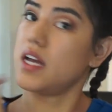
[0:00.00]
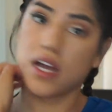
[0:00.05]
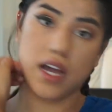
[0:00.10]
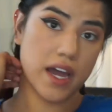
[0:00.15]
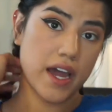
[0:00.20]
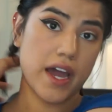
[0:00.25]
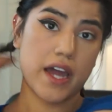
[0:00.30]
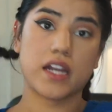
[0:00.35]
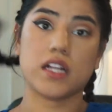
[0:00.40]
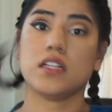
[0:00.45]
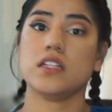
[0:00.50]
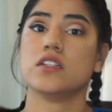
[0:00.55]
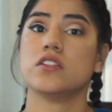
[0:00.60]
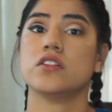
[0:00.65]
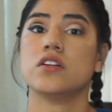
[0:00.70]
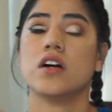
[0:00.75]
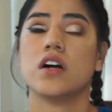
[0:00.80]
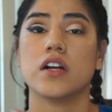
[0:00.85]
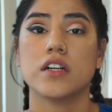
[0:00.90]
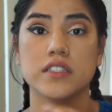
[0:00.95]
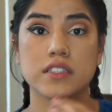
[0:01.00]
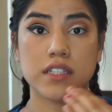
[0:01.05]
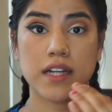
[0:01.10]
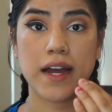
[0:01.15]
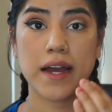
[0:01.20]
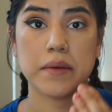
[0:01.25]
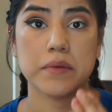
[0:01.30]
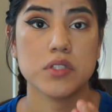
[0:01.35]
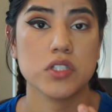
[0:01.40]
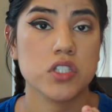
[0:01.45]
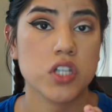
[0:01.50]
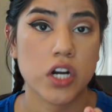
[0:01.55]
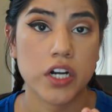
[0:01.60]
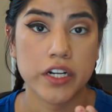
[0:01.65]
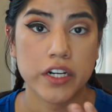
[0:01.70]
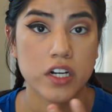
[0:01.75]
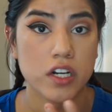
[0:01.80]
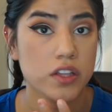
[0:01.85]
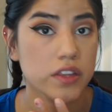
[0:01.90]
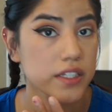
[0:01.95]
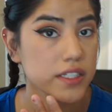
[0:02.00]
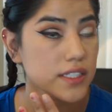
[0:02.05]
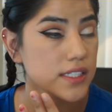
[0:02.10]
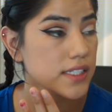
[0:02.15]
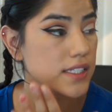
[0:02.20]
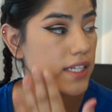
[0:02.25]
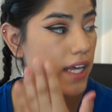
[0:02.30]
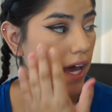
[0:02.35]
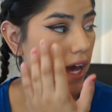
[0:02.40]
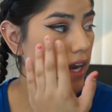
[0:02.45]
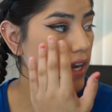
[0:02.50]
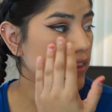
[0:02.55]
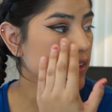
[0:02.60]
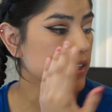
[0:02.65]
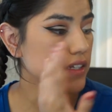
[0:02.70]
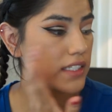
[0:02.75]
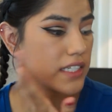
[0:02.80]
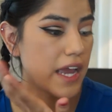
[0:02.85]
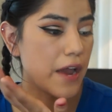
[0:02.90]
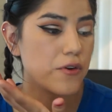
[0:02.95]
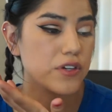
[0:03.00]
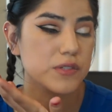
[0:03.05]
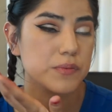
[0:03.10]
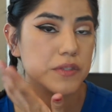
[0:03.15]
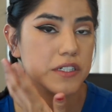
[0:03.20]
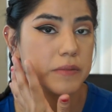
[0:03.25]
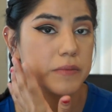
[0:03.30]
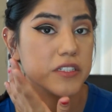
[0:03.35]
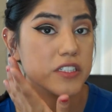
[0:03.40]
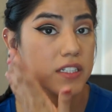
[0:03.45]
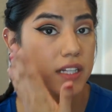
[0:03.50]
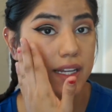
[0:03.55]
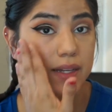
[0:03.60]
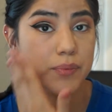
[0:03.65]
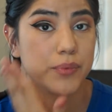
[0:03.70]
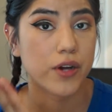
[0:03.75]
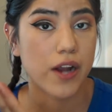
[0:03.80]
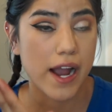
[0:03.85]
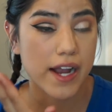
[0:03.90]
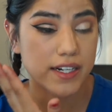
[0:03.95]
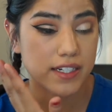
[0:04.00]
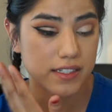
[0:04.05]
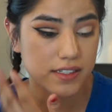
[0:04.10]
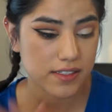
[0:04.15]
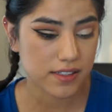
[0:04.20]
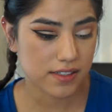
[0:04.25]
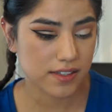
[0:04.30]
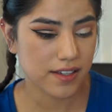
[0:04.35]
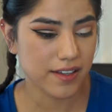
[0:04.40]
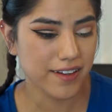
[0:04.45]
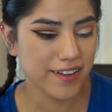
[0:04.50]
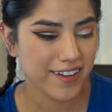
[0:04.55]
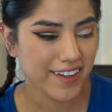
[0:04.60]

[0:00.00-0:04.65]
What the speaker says: I had a little hard time starting on this side. This side was pretty much like practice.